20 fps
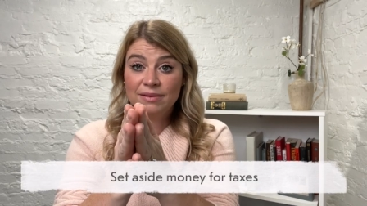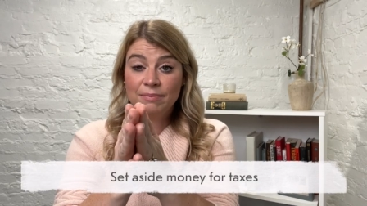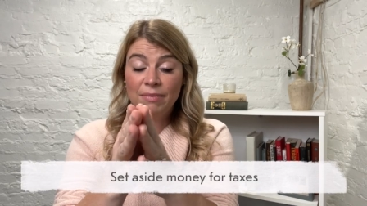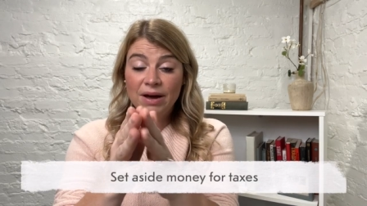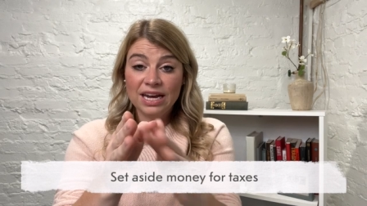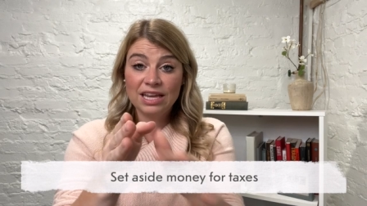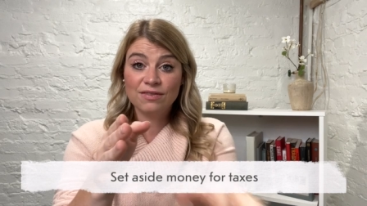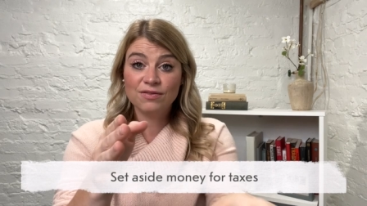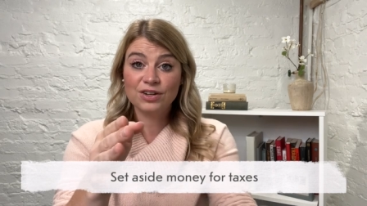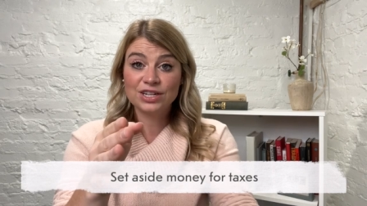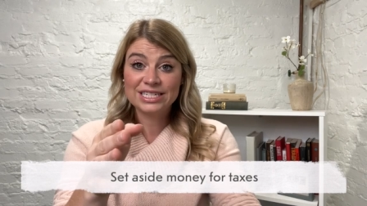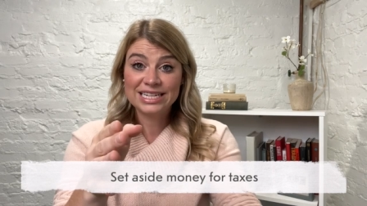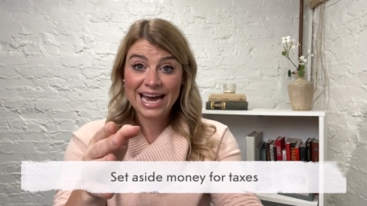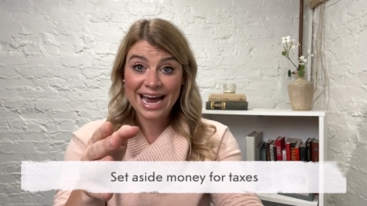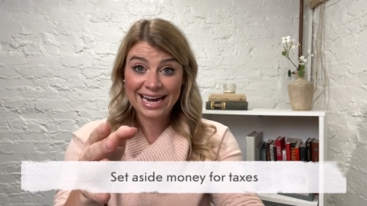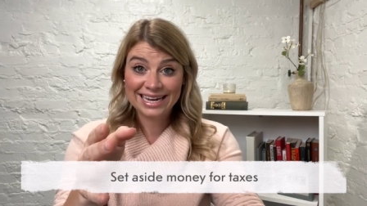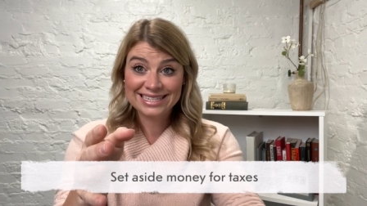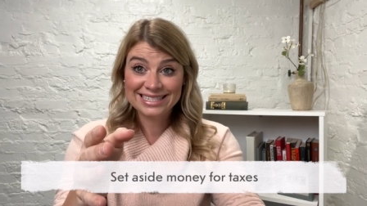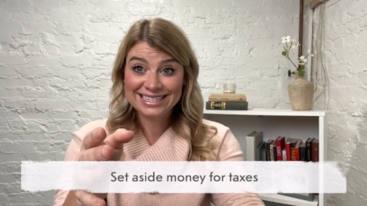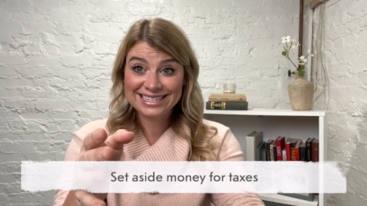money for
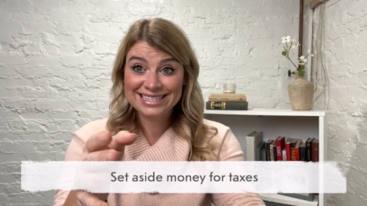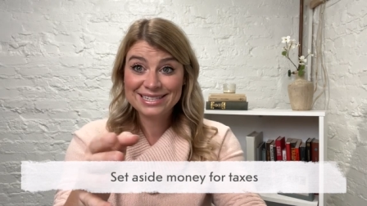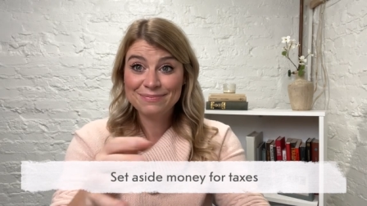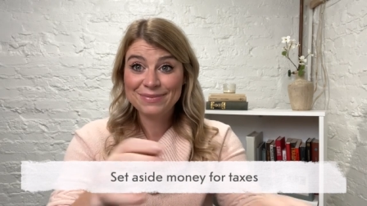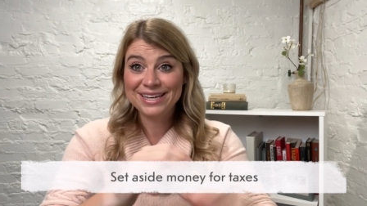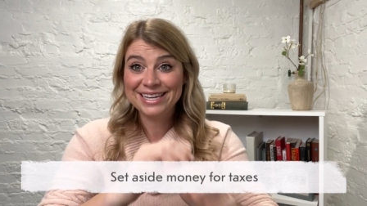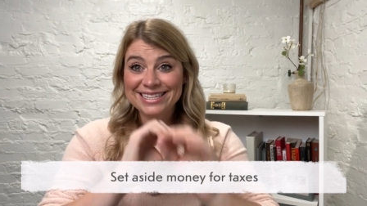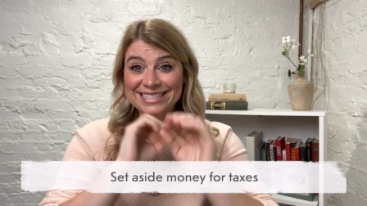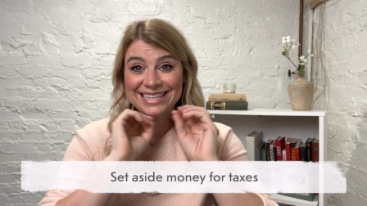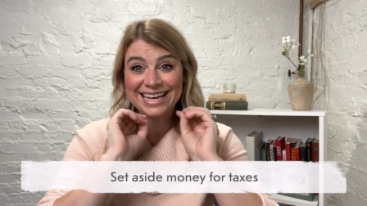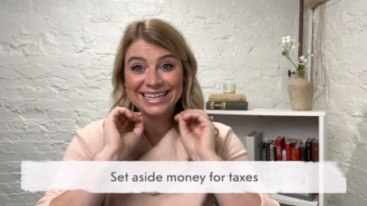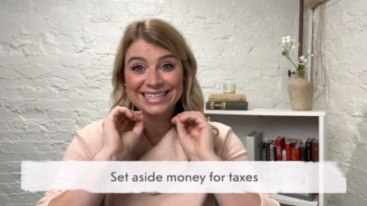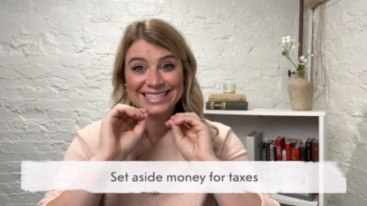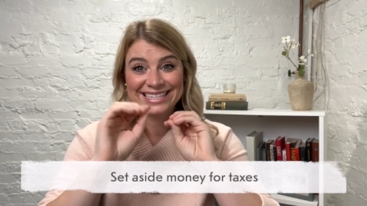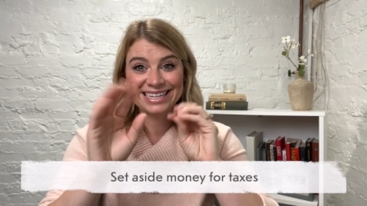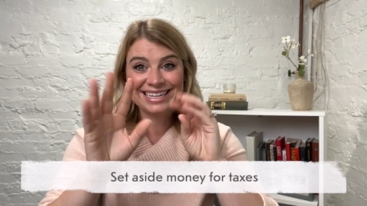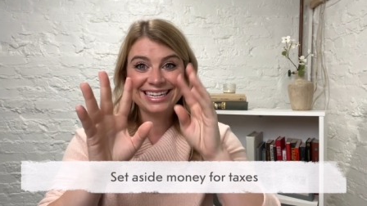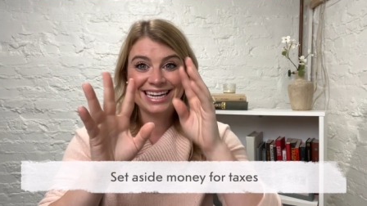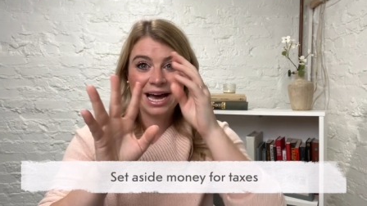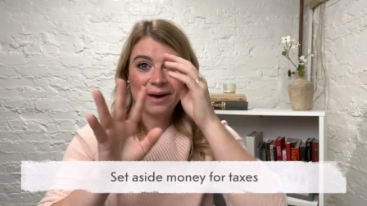taxes because that's
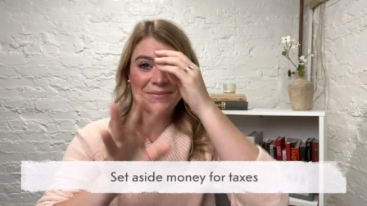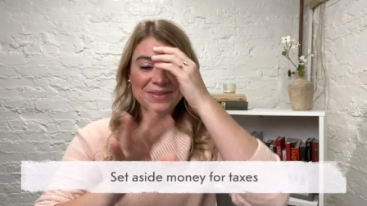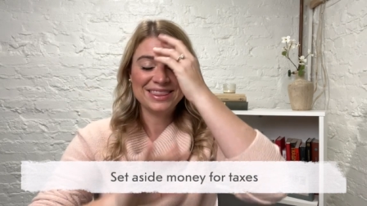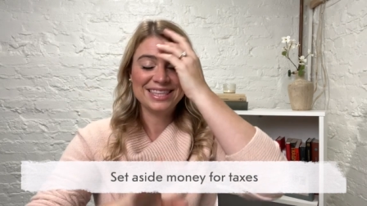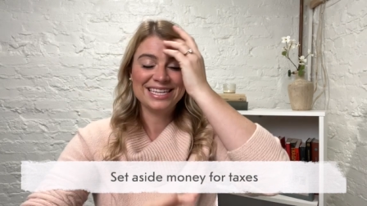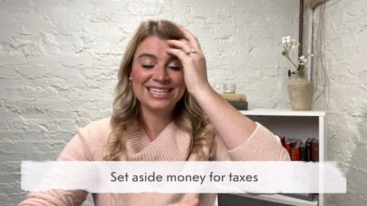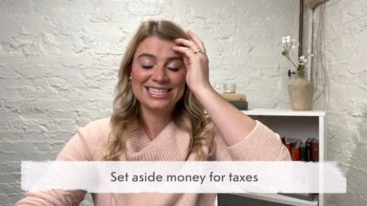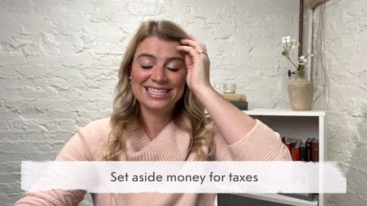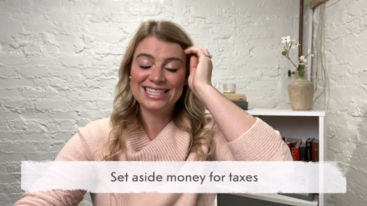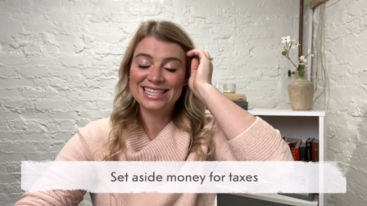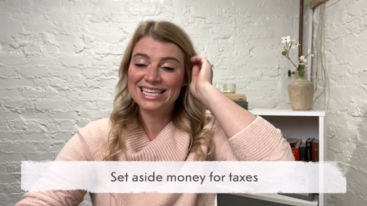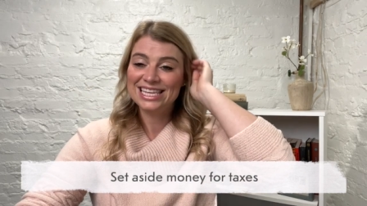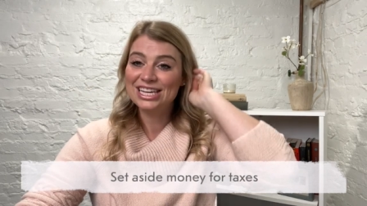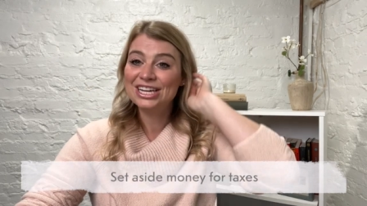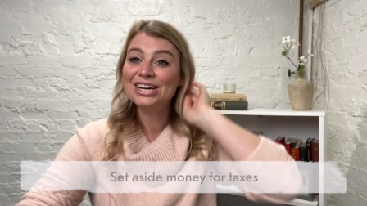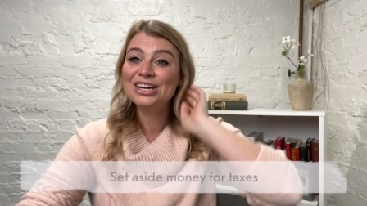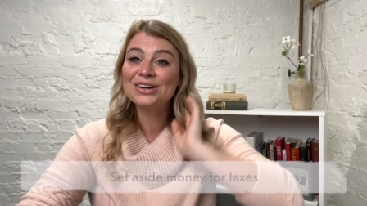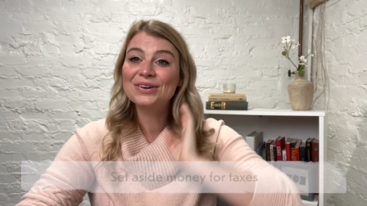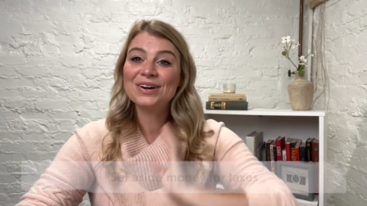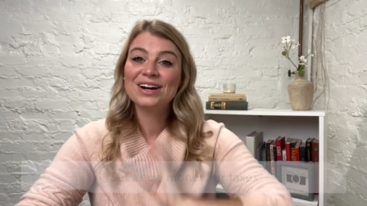going to come at the end of the
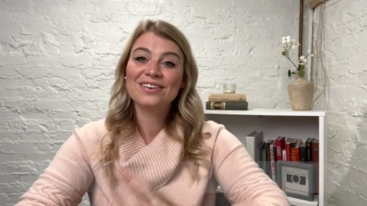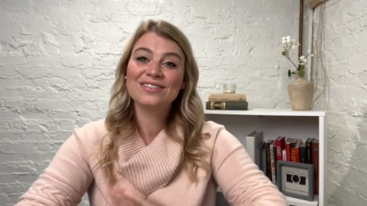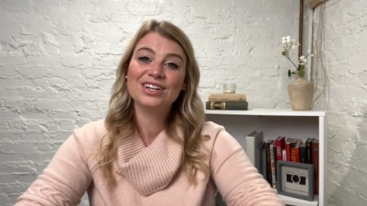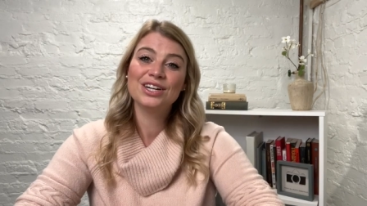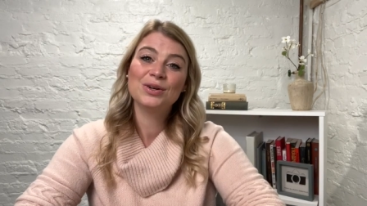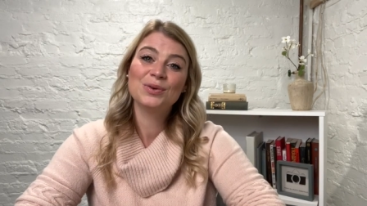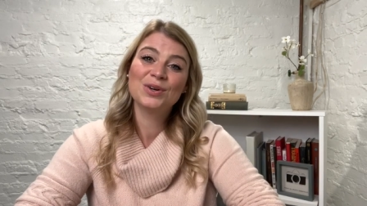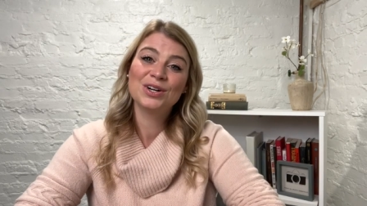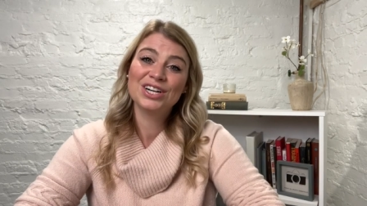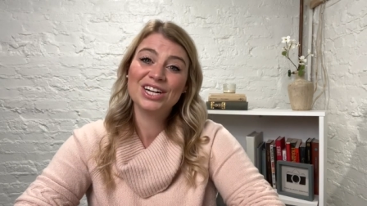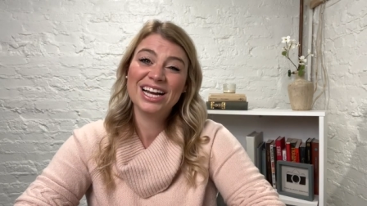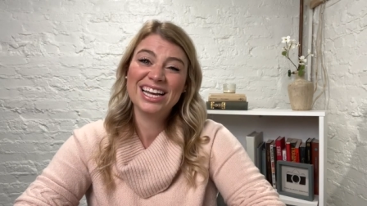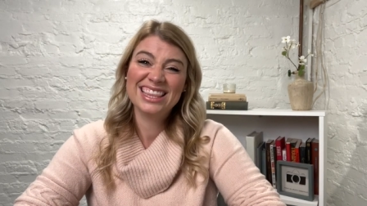year or every quarter,